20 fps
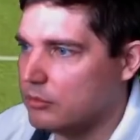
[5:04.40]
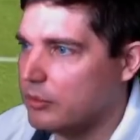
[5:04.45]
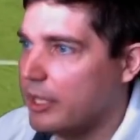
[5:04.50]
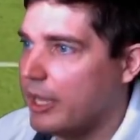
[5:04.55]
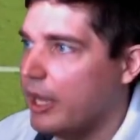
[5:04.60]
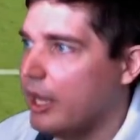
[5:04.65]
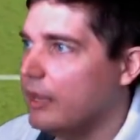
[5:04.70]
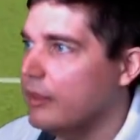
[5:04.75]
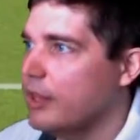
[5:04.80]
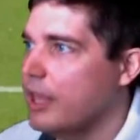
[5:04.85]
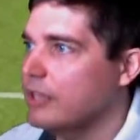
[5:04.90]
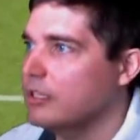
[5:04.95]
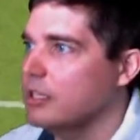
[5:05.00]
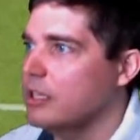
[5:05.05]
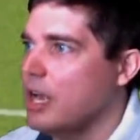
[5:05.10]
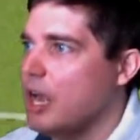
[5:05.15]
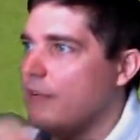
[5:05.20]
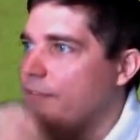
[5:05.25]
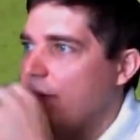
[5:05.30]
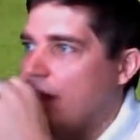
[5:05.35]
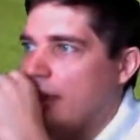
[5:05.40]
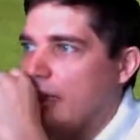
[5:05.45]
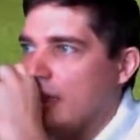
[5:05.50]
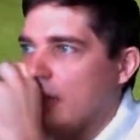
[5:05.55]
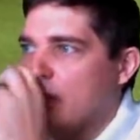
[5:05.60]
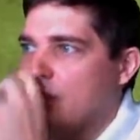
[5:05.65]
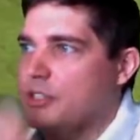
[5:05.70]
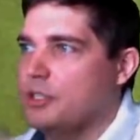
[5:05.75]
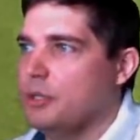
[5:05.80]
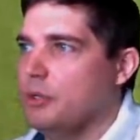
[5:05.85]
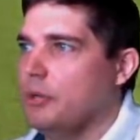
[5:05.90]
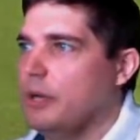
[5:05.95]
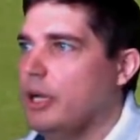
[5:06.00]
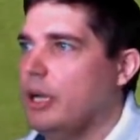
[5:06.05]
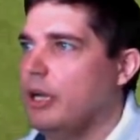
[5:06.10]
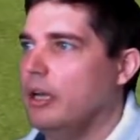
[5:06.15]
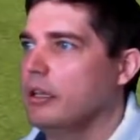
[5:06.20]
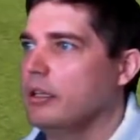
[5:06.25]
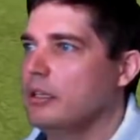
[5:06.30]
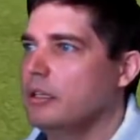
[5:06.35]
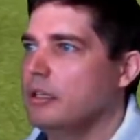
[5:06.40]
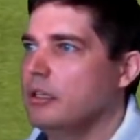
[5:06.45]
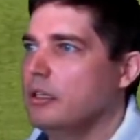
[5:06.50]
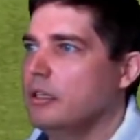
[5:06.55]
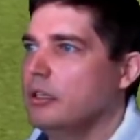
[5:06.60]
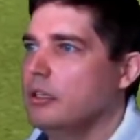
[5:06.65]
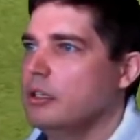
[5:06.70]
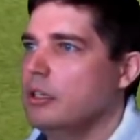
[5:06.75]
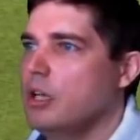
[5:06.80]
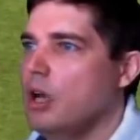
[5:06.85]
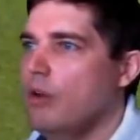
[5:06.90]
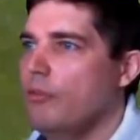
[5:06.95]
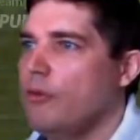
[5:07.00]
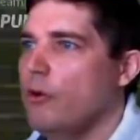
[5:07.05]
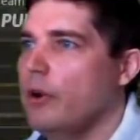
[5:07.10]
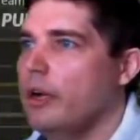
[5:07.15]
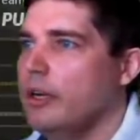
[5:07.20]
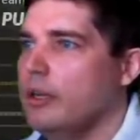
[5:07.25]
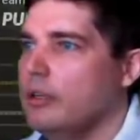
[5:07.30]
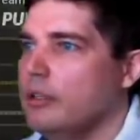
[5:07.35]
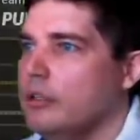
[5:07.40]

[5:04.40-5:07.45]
Yeah, that's enough at least to go for it.